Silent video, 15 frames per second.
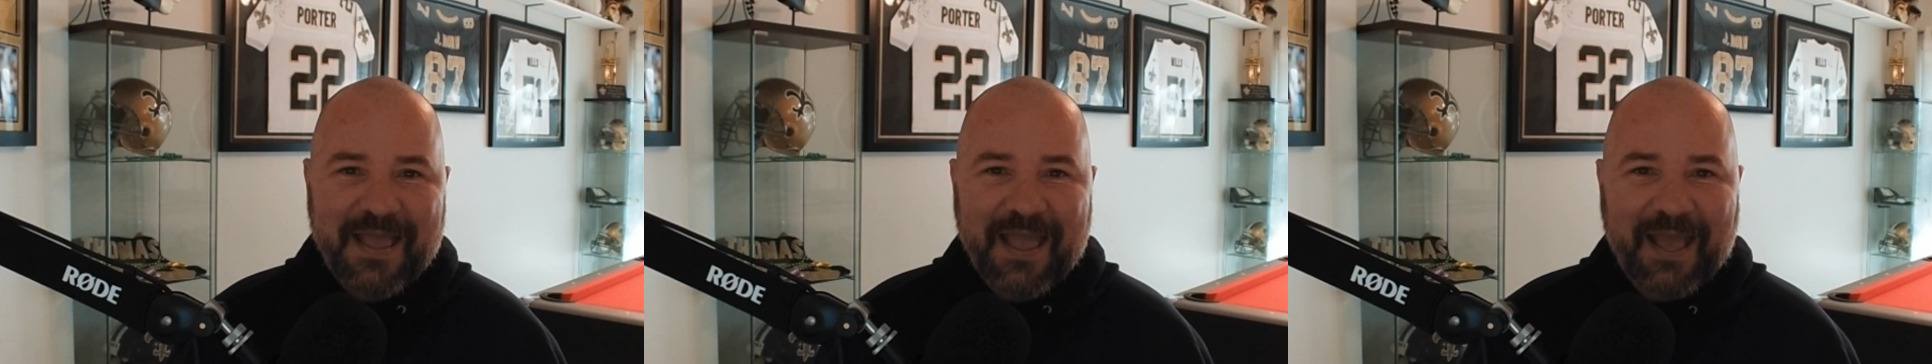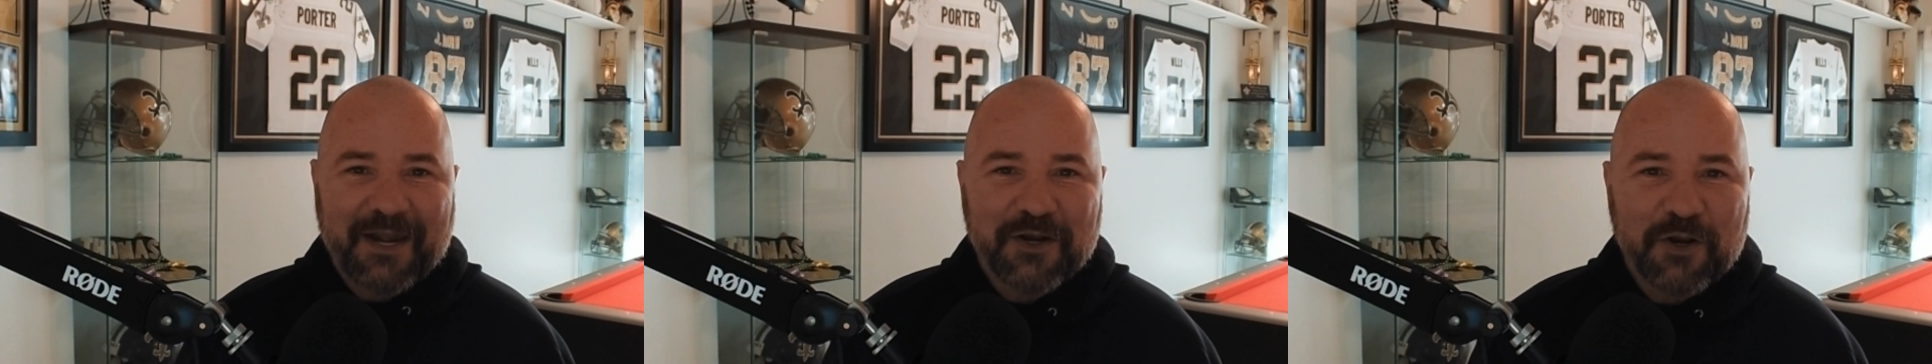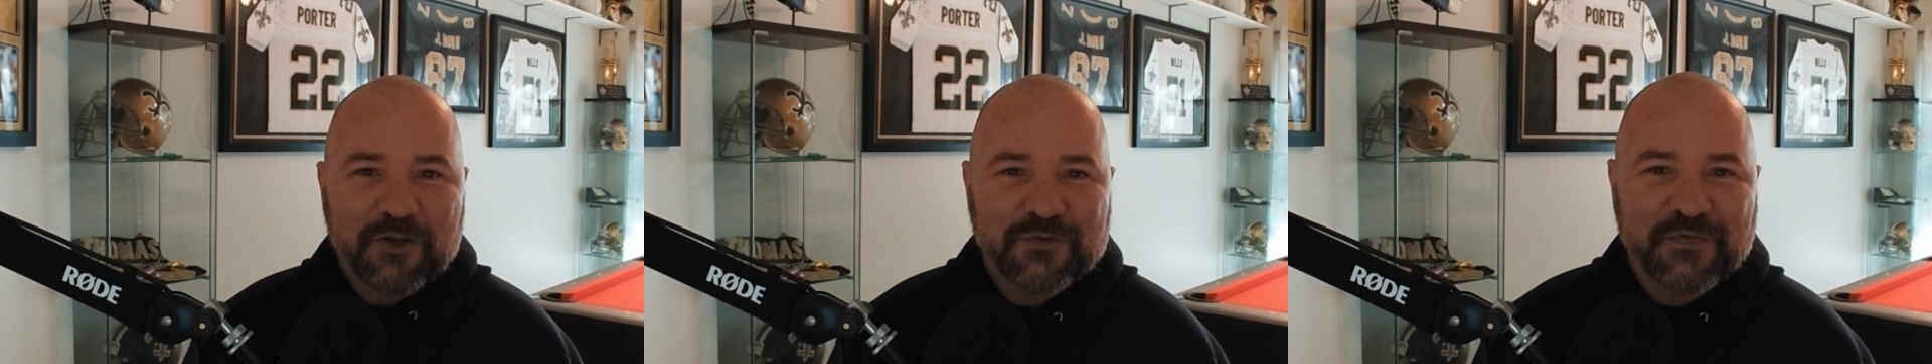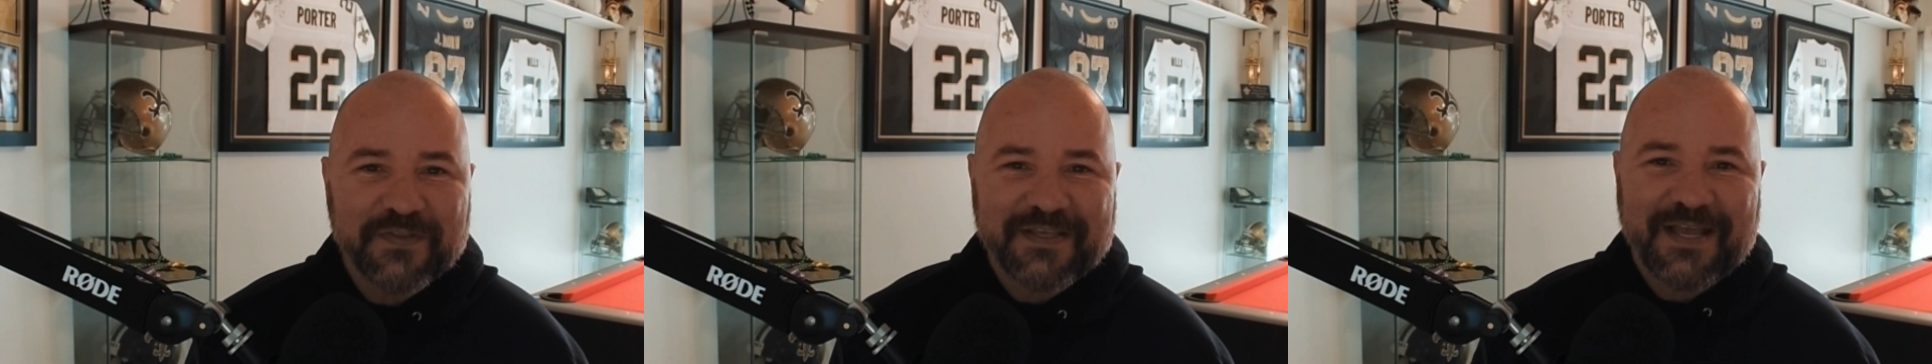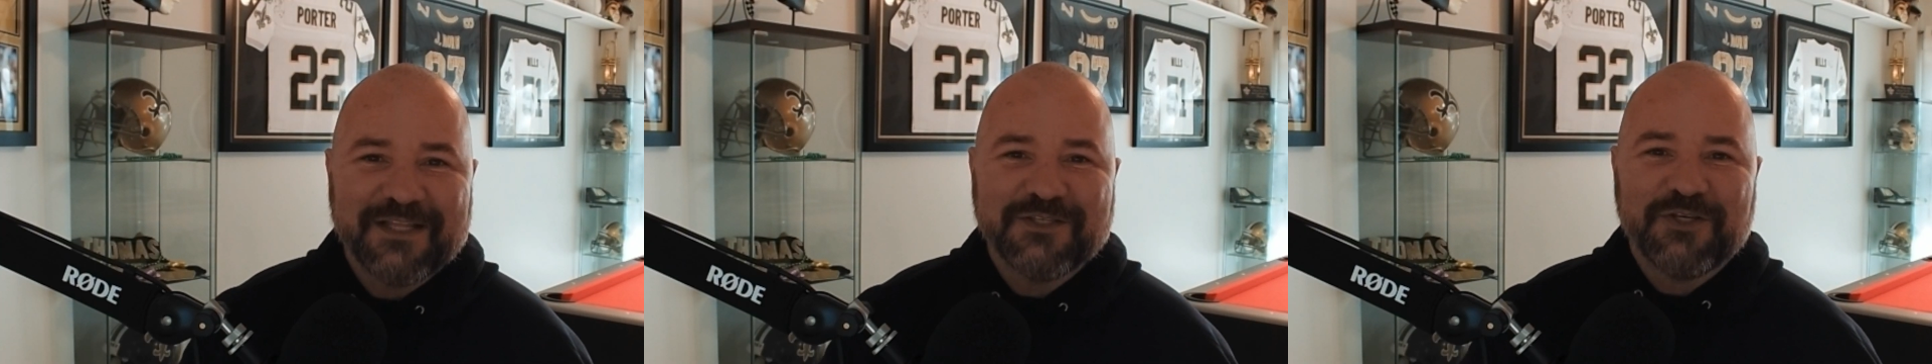And a nose for
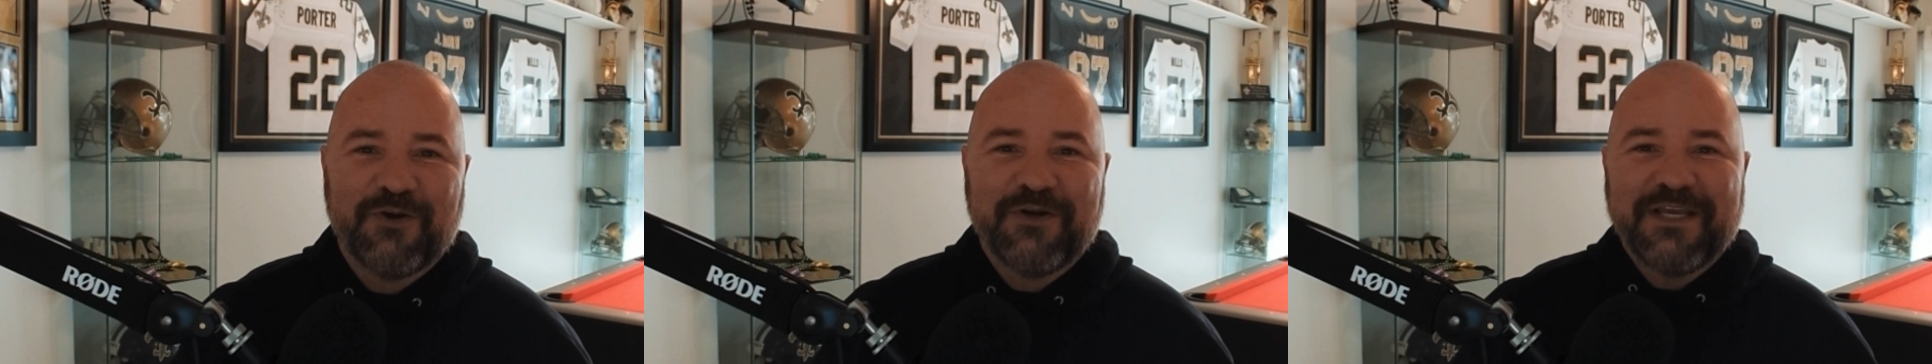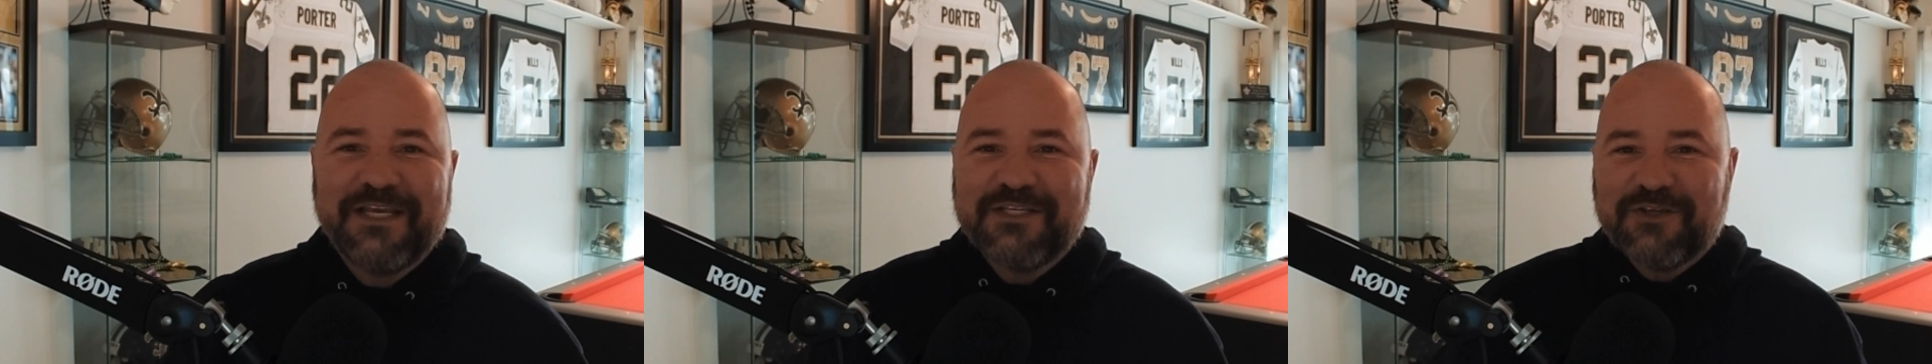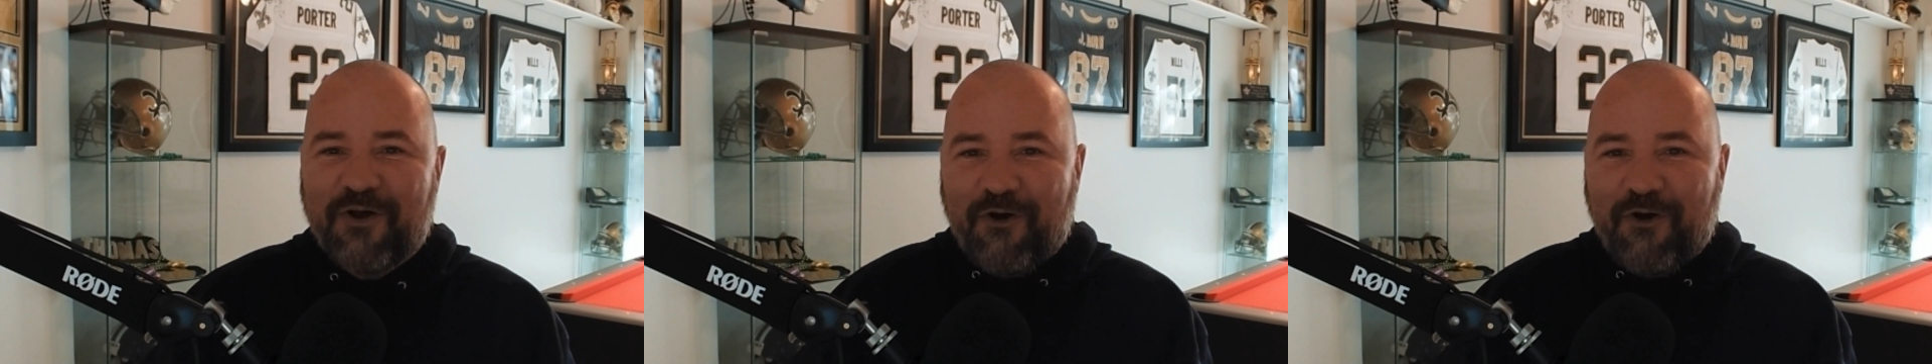the end zone. He's